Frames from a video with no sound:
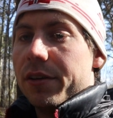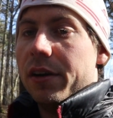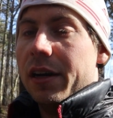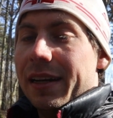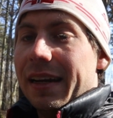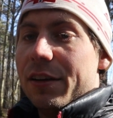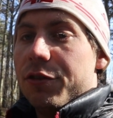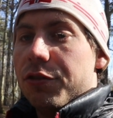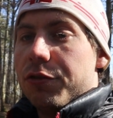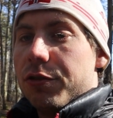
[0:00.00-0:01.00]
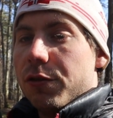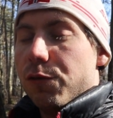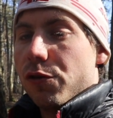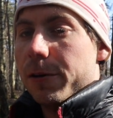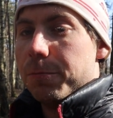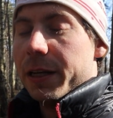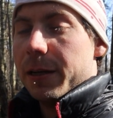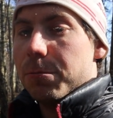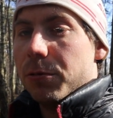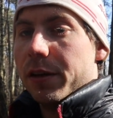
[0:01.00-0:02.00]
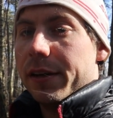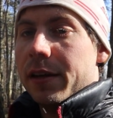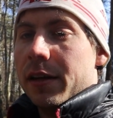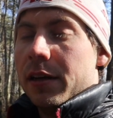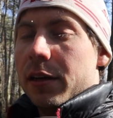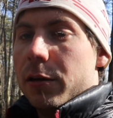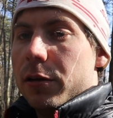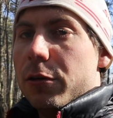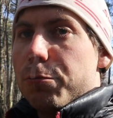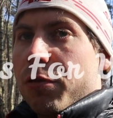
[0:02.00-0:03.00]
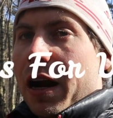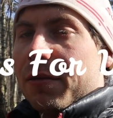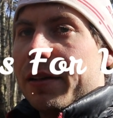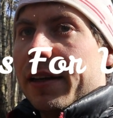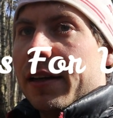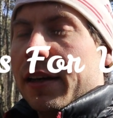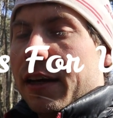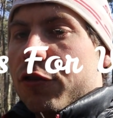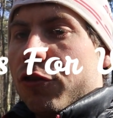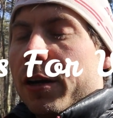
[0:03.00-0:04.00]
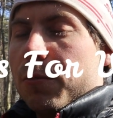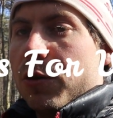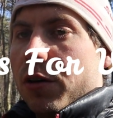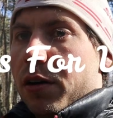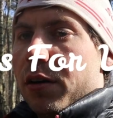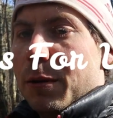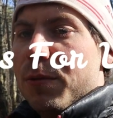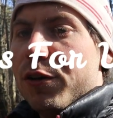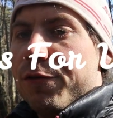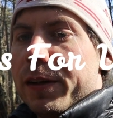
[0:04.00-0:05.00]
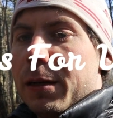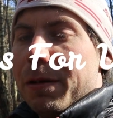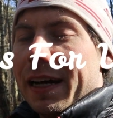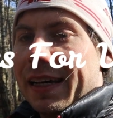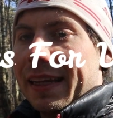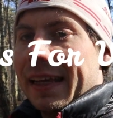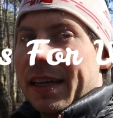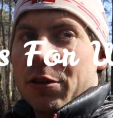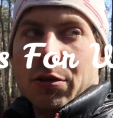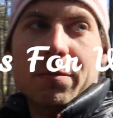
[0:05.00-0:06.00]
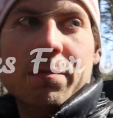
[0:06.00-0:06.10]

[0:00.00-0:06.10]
They're nicer to foreign people and you'll probably enjoy it more. Give me your feedback and thank you.